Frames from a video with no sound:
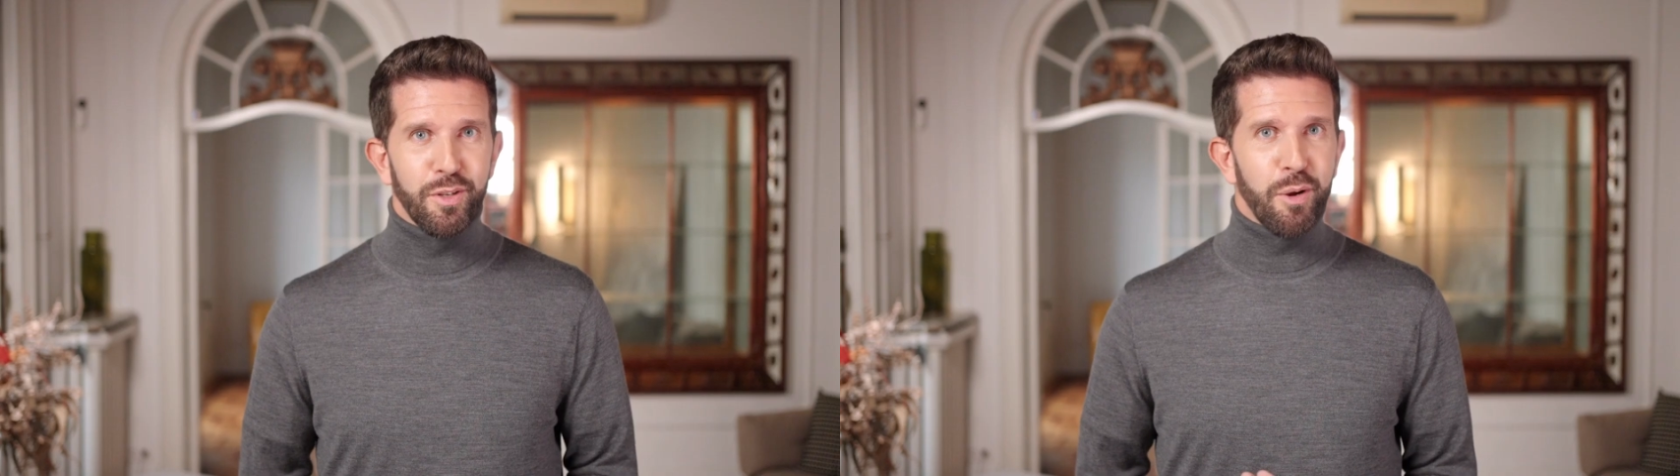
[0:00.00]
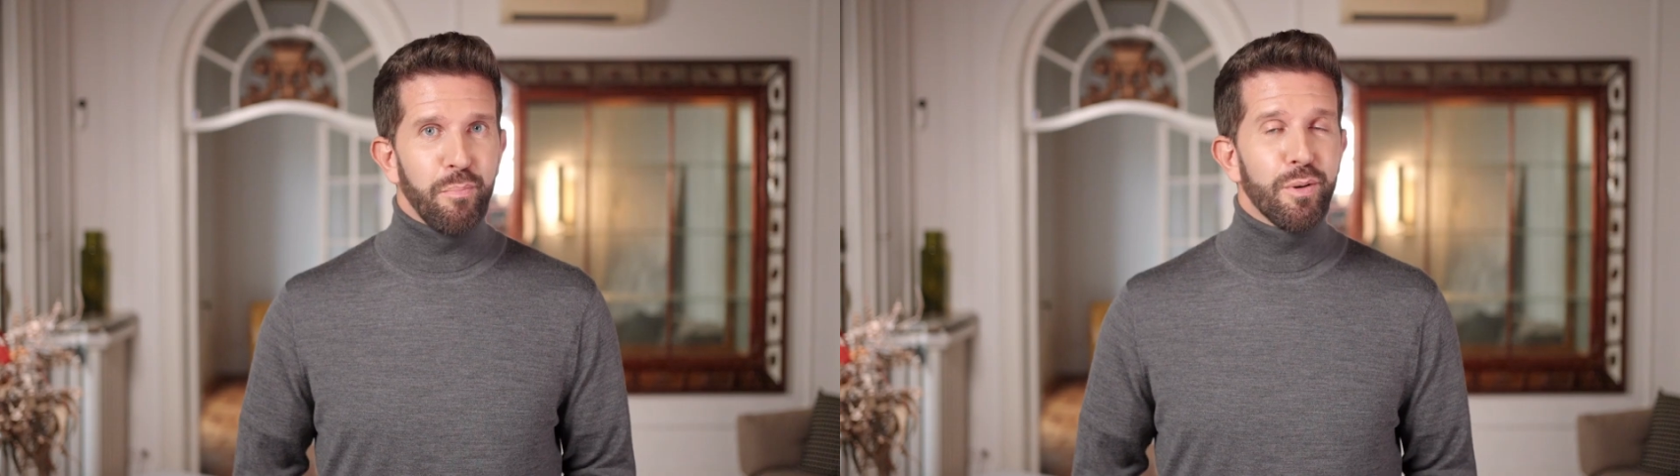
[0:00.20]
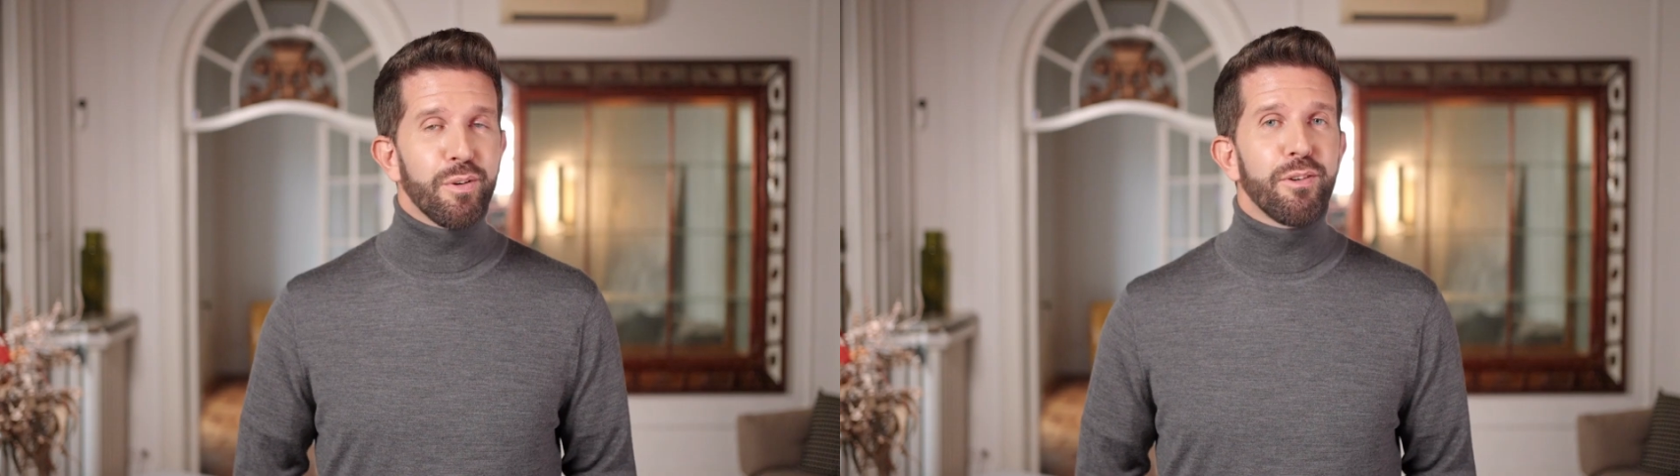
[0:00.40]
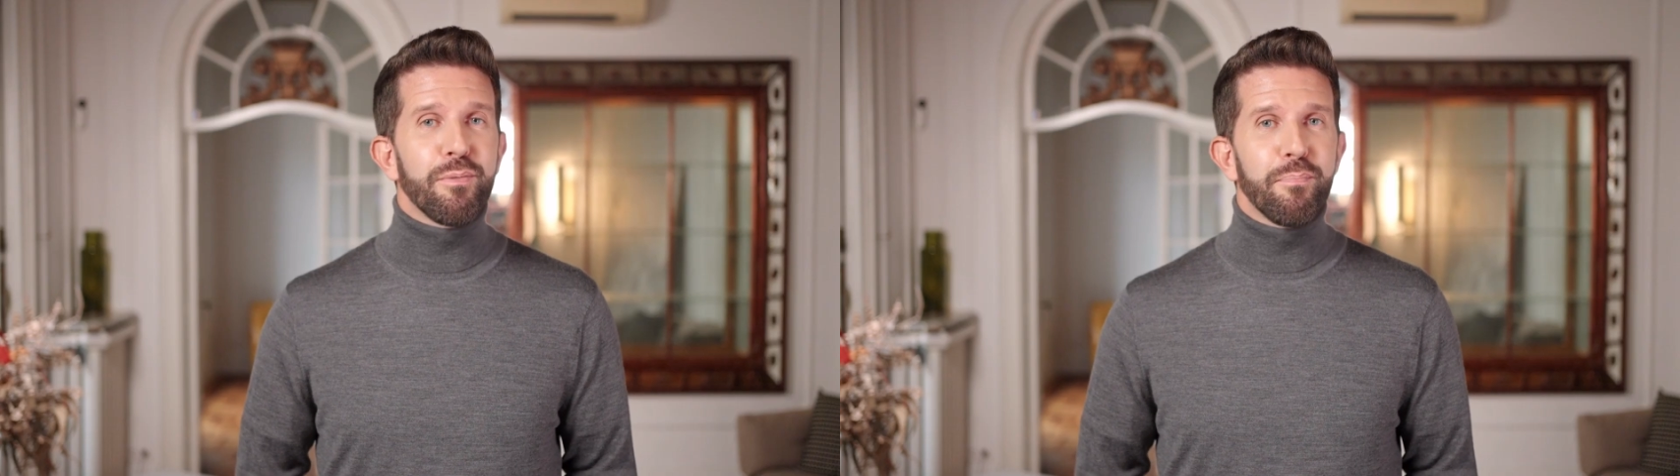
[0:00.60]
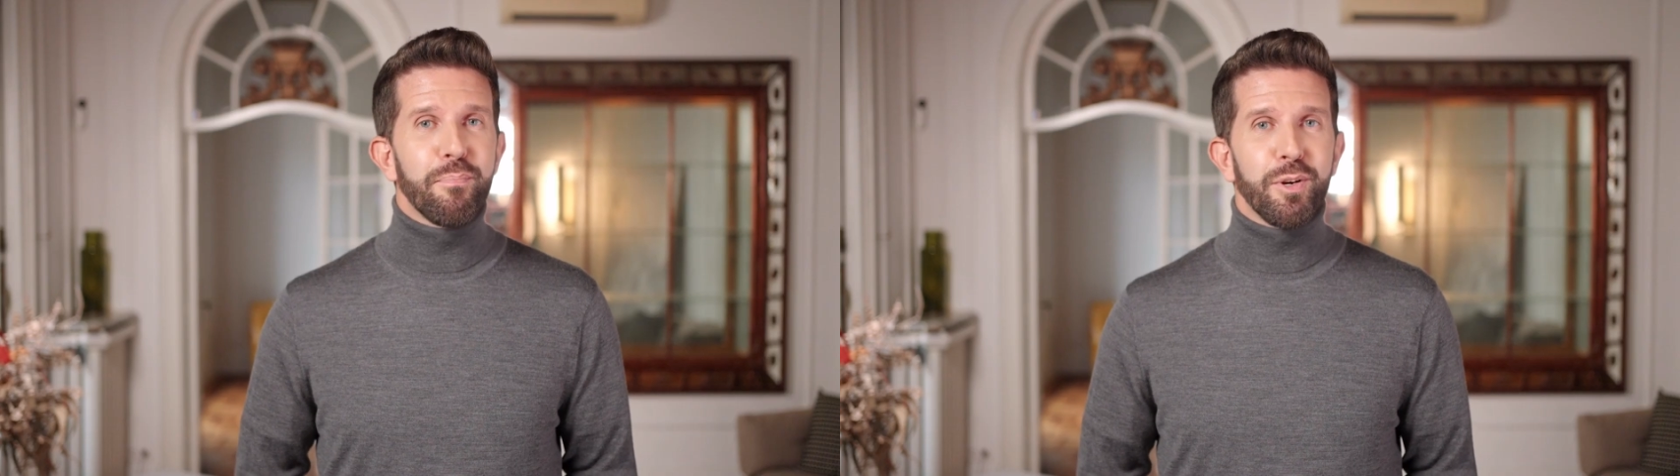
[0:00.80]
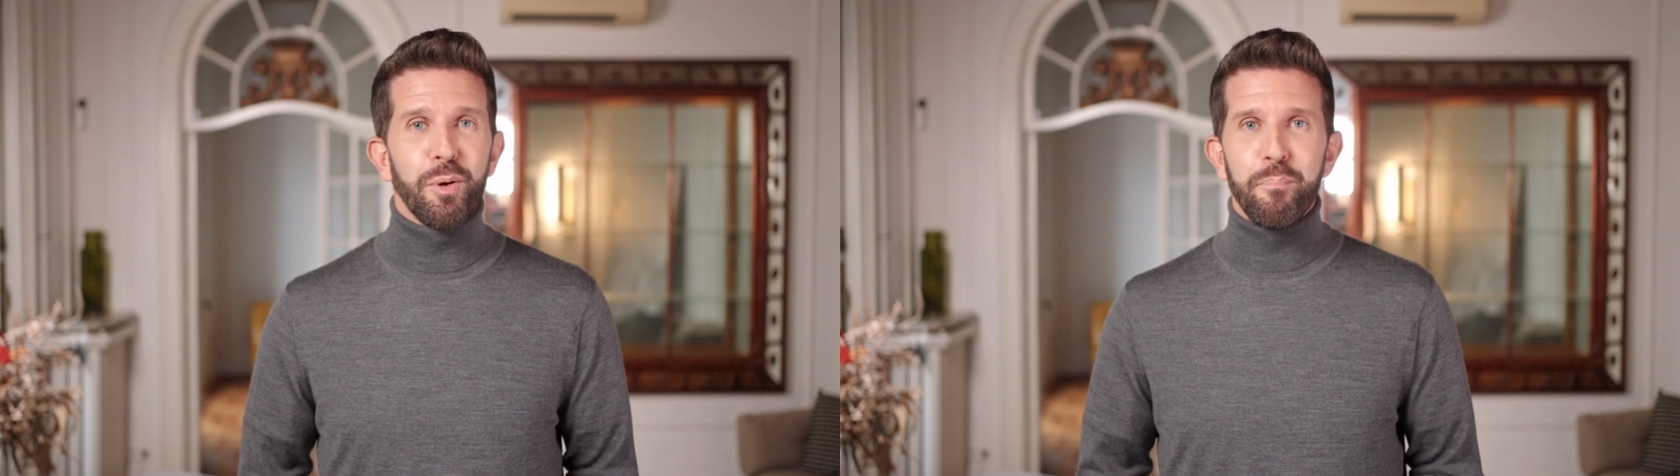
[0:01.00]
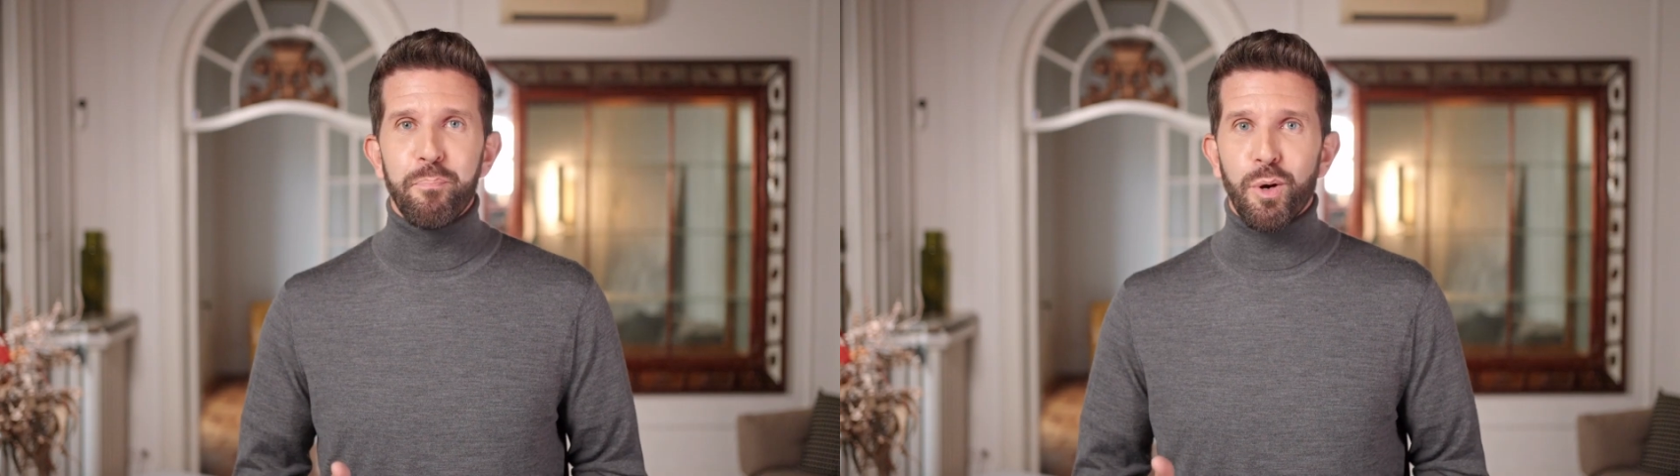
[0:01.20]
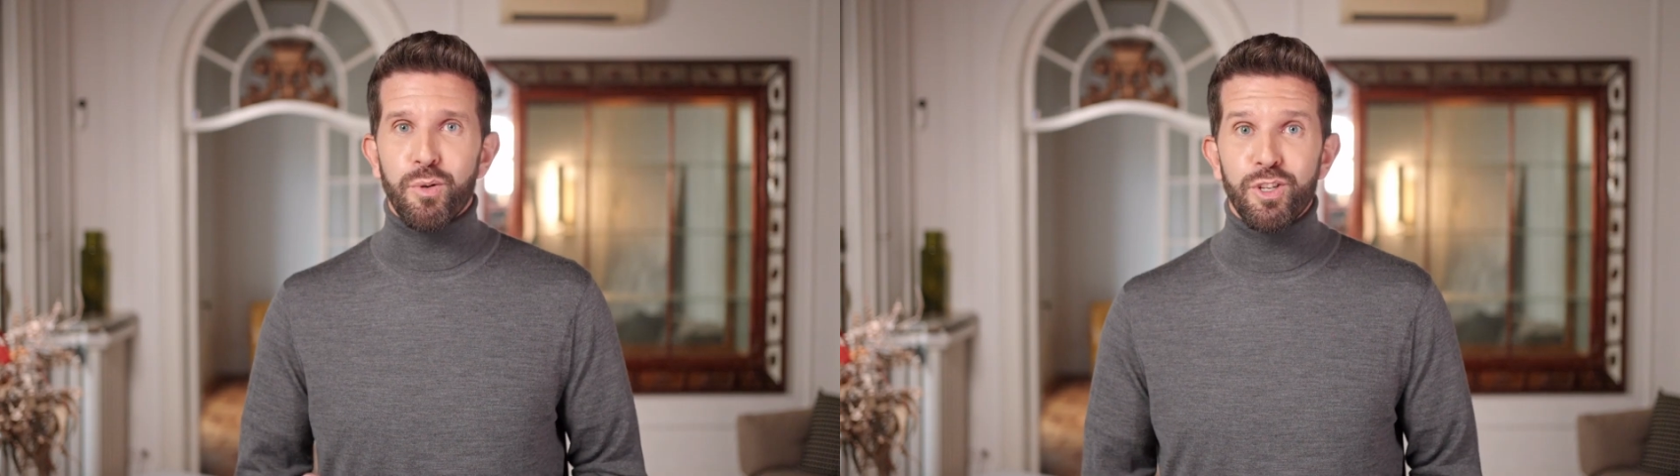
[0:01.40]
numbers, they're
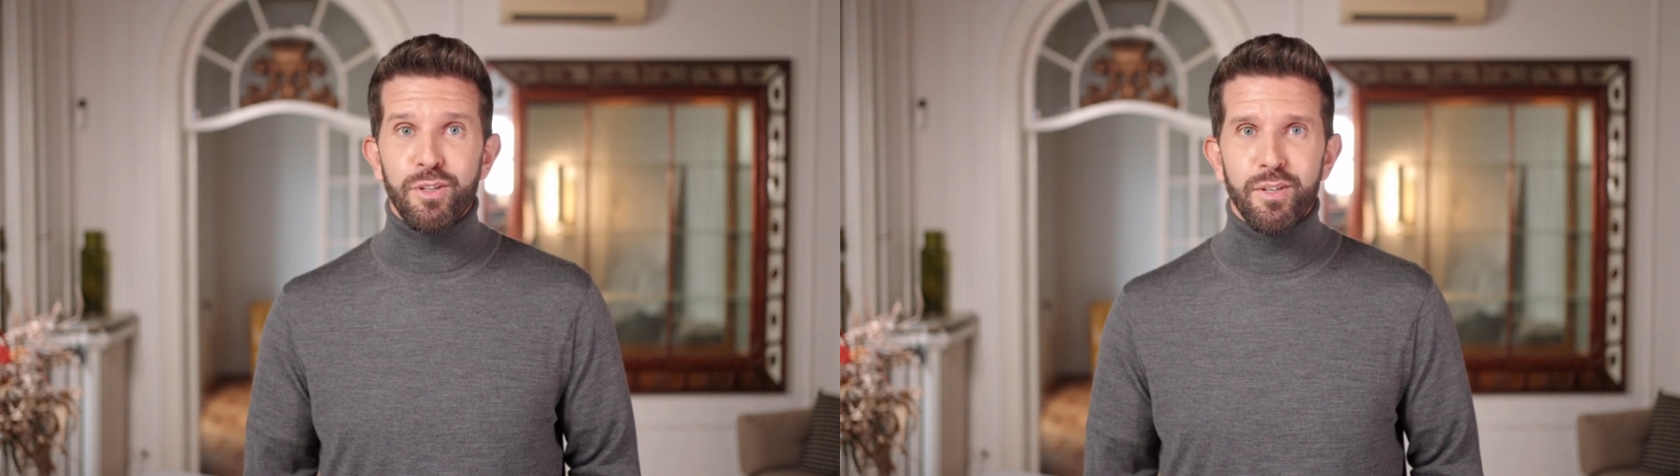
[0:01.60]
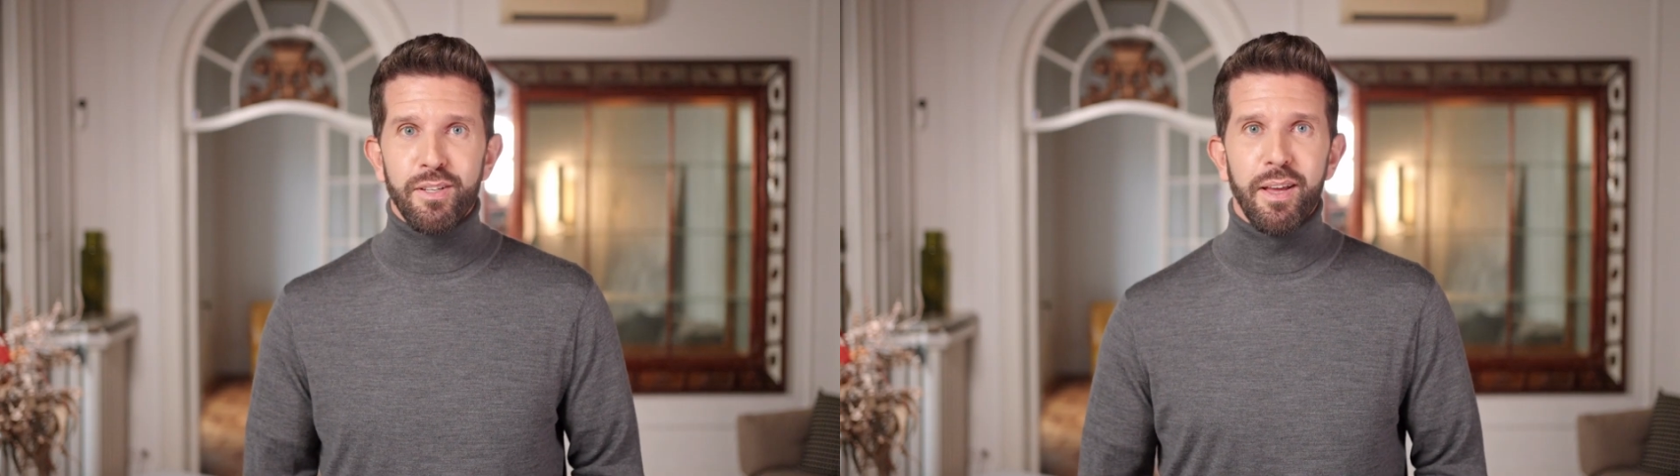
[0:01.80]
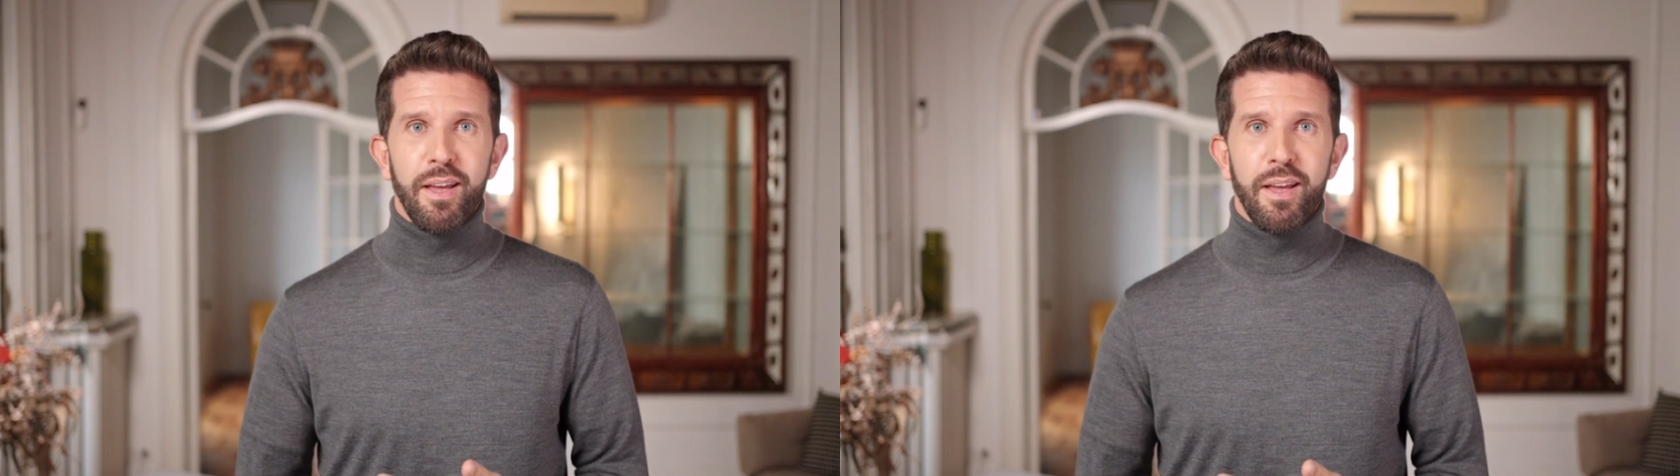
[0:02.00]
emotions.